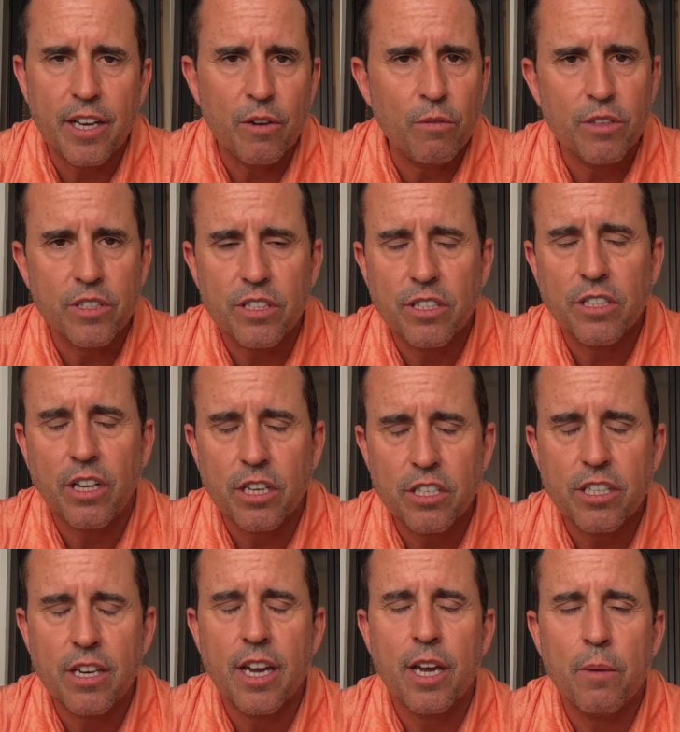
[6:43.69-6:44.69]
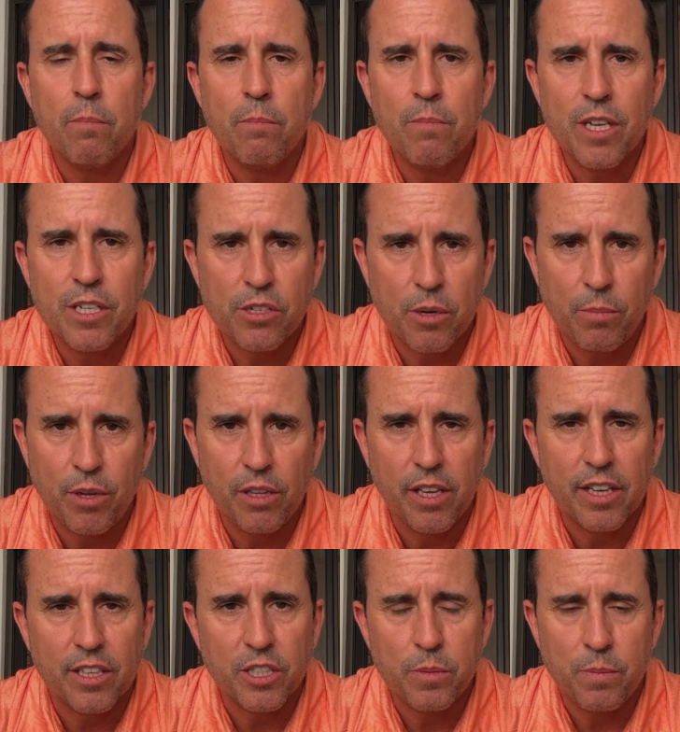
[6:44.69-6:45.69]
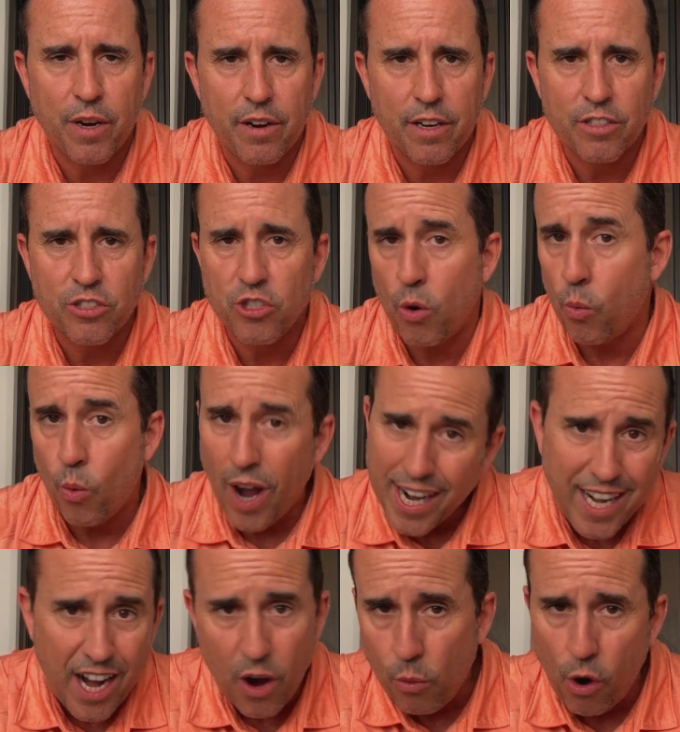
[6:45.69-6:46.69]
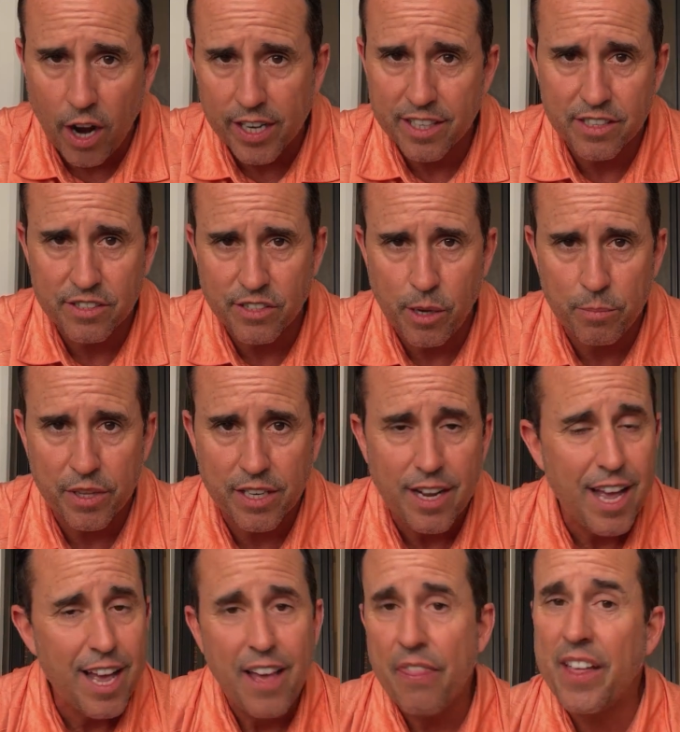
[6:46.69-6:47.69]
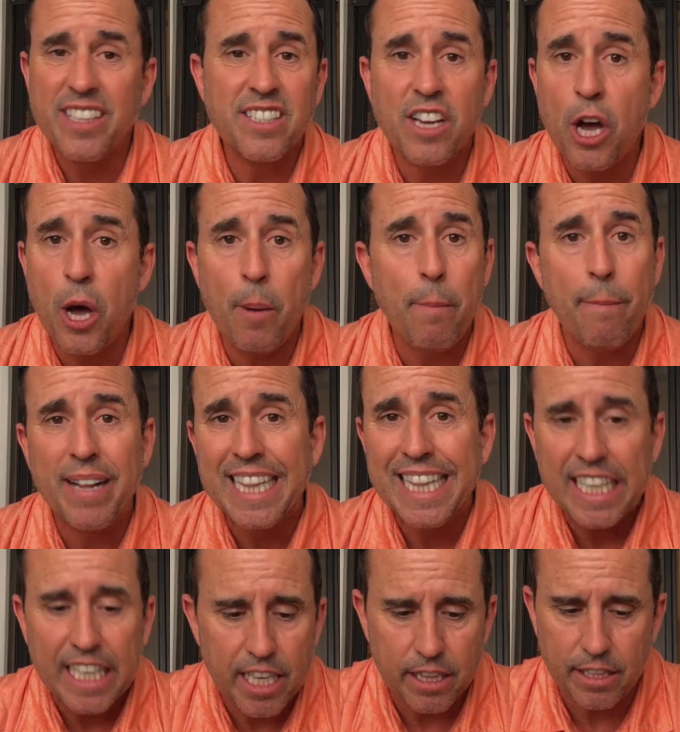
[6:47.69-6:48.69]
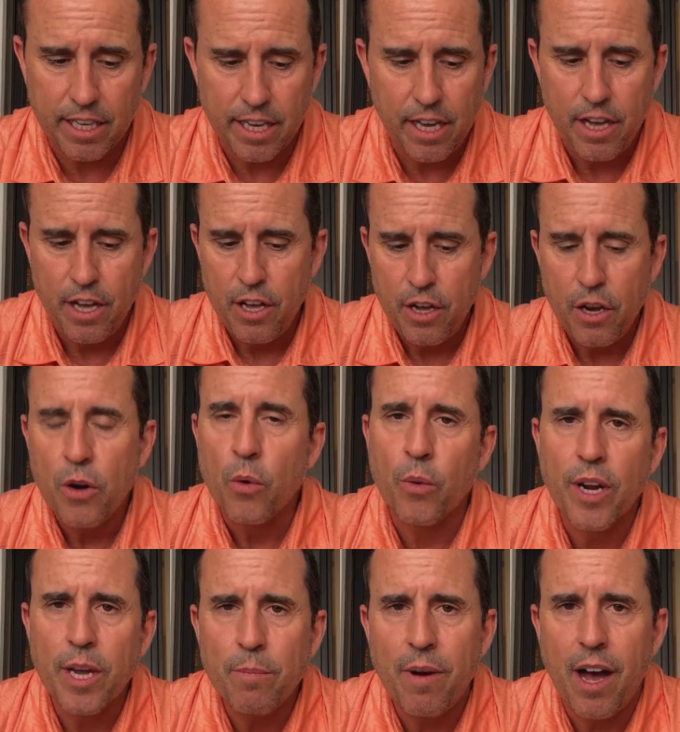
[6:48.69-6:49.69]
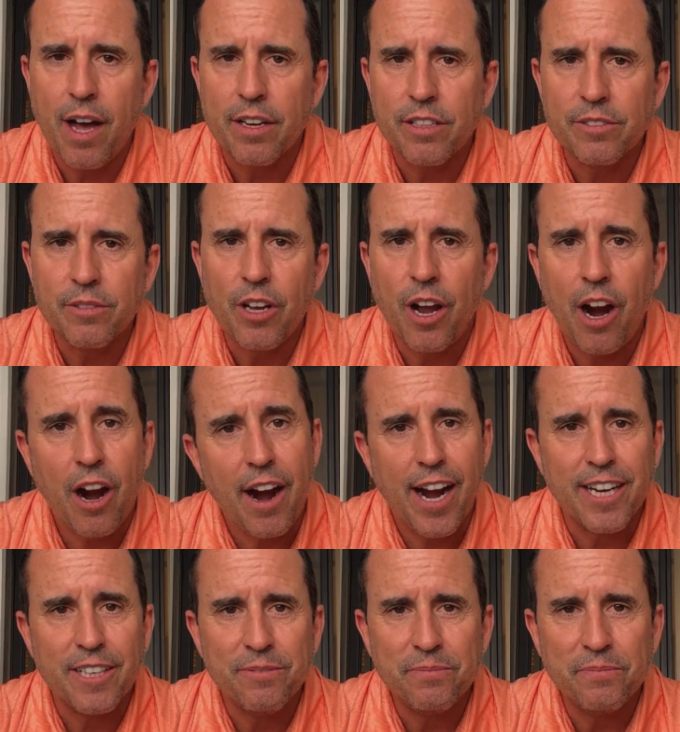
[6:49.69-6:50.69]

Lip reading: It was such a miserable experience. So why not walk into something that's completely remodeled? All right,